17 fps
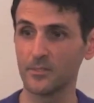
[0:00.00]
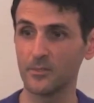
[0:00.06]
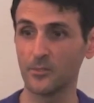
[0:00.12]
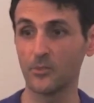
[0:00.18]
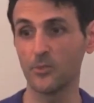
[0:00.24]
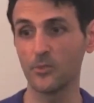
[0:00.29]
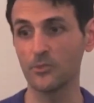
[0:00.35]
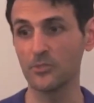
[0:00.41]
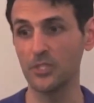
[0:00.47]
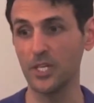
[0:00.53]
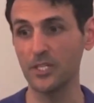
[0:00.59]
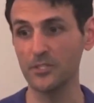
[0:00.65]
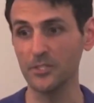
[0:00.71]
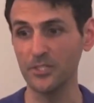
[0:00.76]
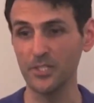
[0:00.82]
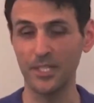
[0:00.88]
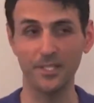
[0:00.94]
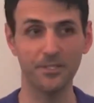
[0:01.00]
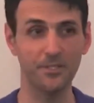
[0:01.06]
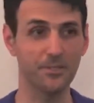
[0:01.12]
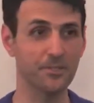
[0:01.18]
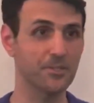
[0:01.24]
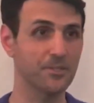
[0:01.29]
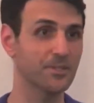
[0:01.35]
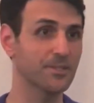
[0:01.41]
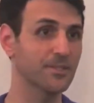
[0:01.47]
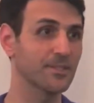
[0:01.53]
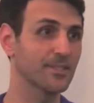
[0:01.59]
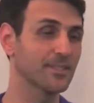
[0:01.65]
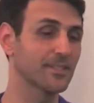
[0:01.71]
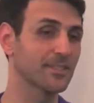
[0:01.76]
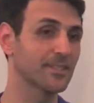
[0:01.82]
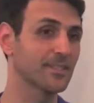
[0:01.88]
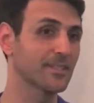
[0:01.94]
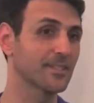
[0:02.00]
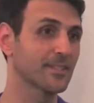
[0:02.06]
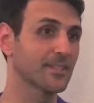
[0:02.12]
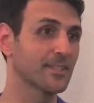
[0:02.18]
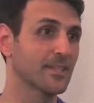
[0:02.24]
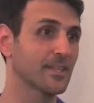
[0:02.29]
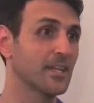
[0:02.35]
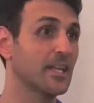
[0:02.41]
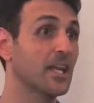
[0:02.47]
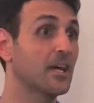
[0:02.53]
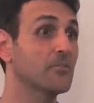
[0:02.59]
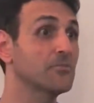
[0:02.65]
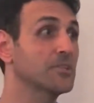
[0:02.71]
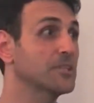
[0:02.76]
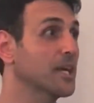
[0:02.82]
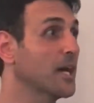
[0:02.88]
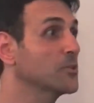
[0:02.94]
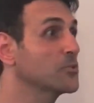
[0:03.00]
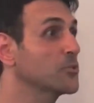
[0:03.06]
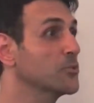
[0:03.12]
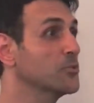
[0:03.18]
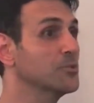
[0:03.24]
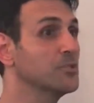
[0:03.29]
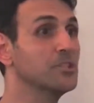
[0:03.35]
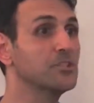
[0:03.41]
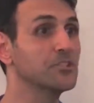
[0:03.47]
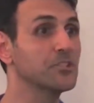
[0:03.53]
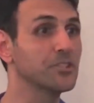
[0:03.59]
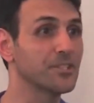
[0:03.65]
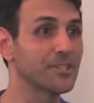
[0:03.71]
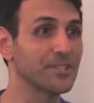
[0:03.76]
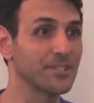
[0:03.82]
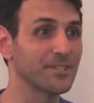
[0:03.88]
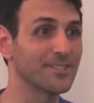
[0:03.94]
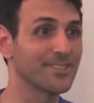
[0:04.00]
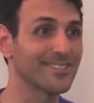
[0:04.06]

not judging others, loving unconditionally.